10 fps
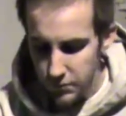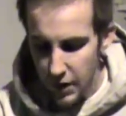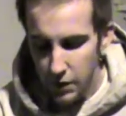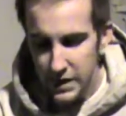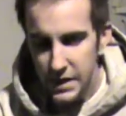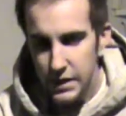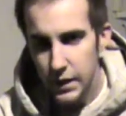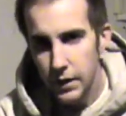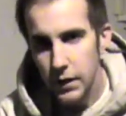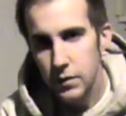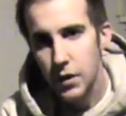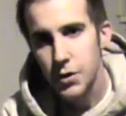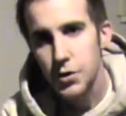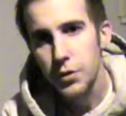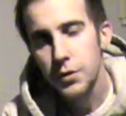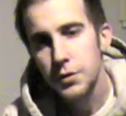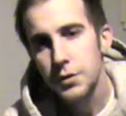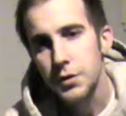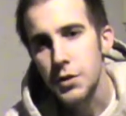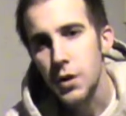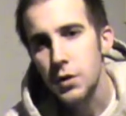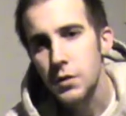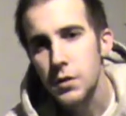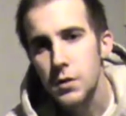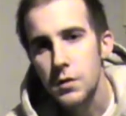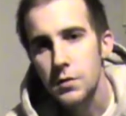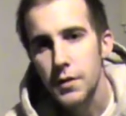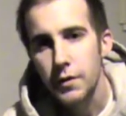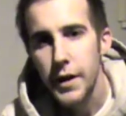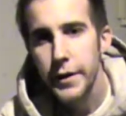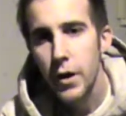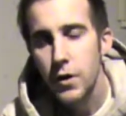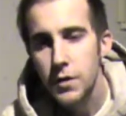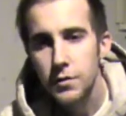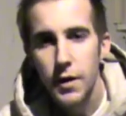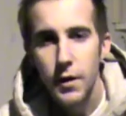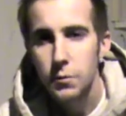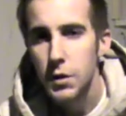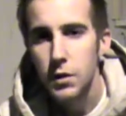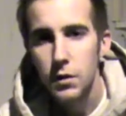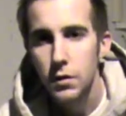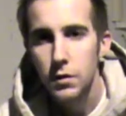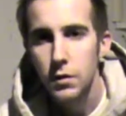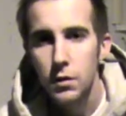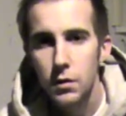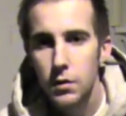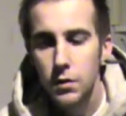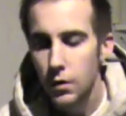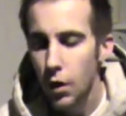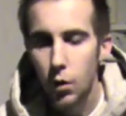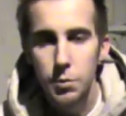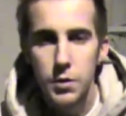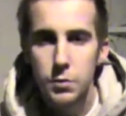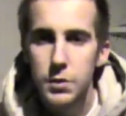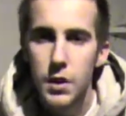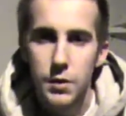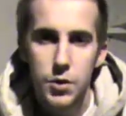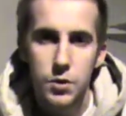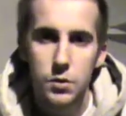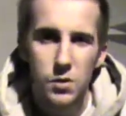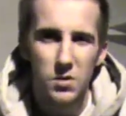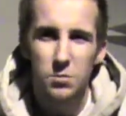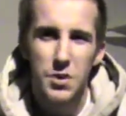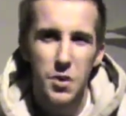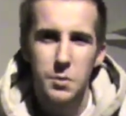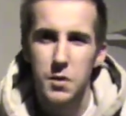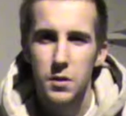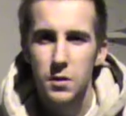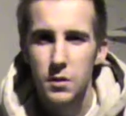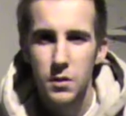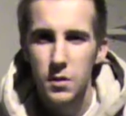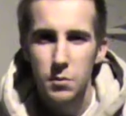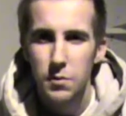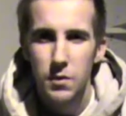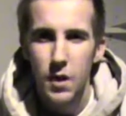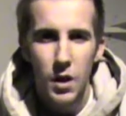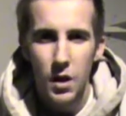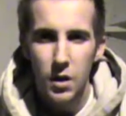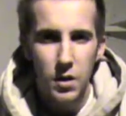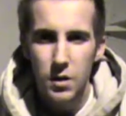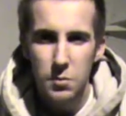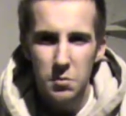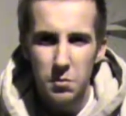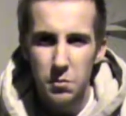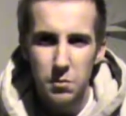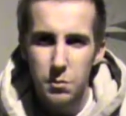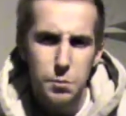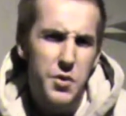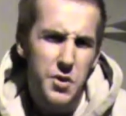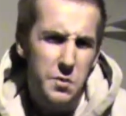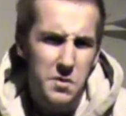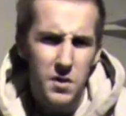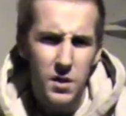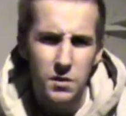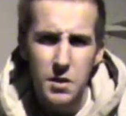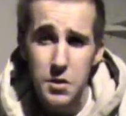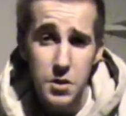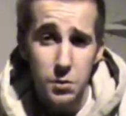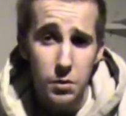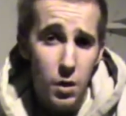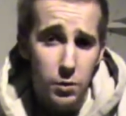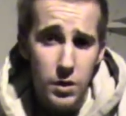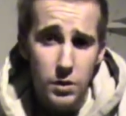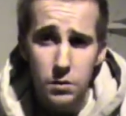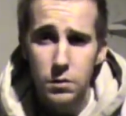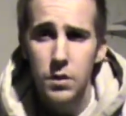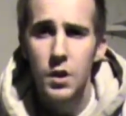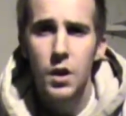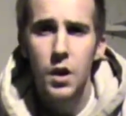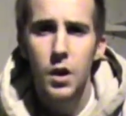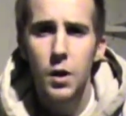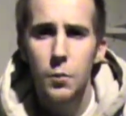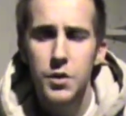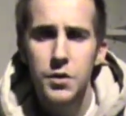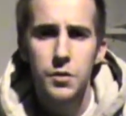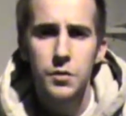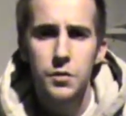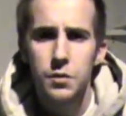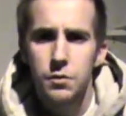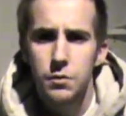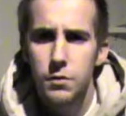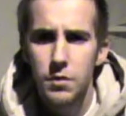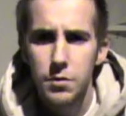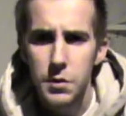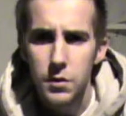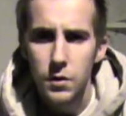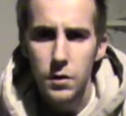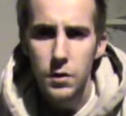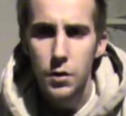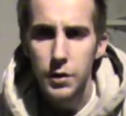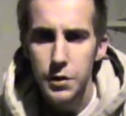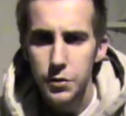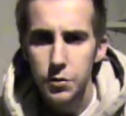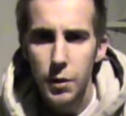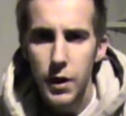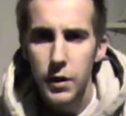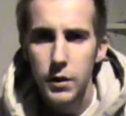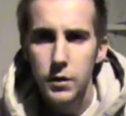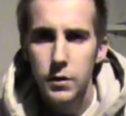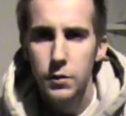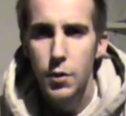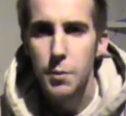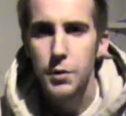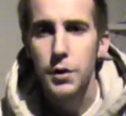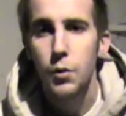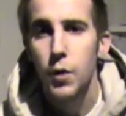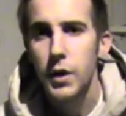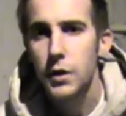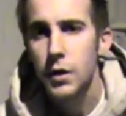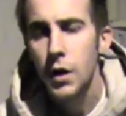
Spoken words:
Now, the DEA, they schedule the drugs into 5 categories, 5 being low abuse potential, prescriptions like phenergen with codeine, which is infamously known and used by the rapper Lil Wayne.